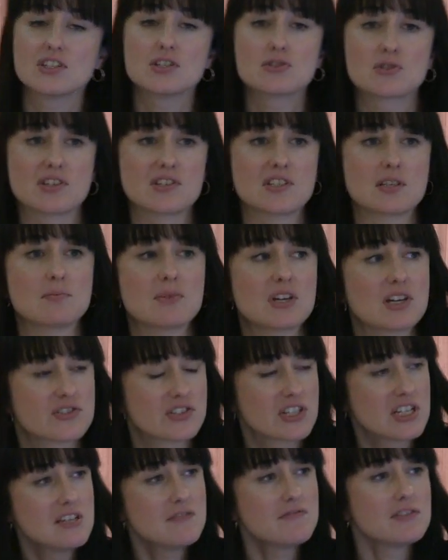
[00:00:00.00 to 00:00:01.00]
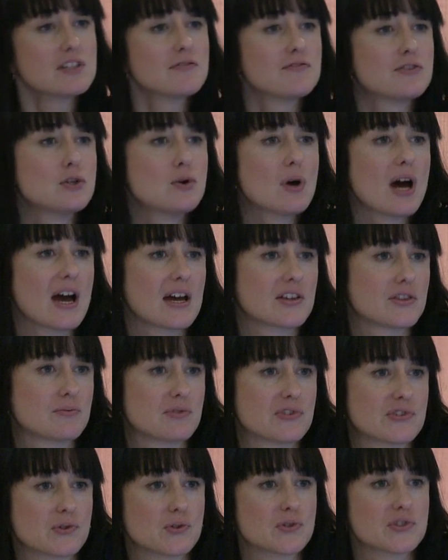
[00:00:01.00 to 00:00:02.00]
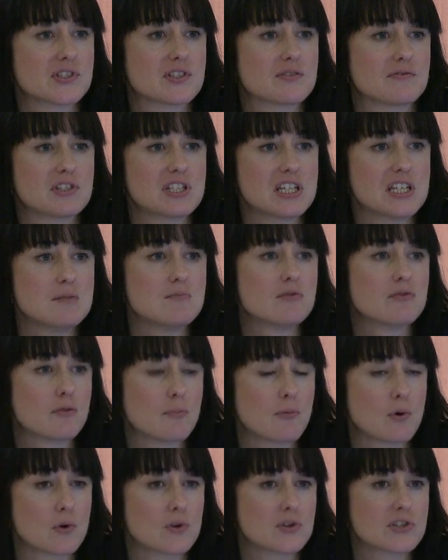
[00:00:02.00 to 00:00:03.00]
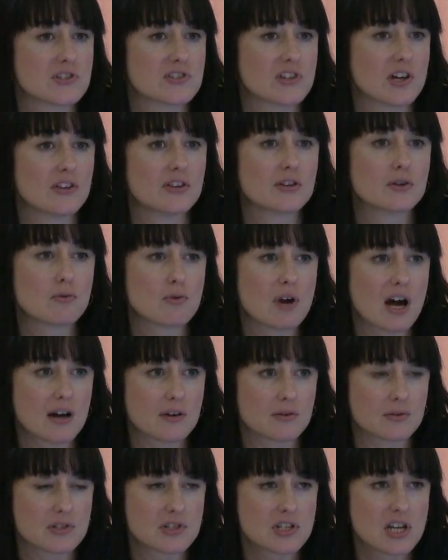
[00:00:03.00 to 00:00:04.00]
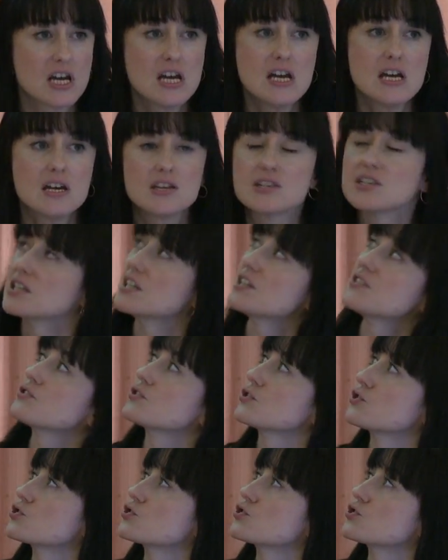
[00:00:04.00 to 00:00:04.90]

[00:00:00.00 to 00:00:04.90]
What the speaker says: interesting because even if you had the resources of a team of reporters on the ground to hit the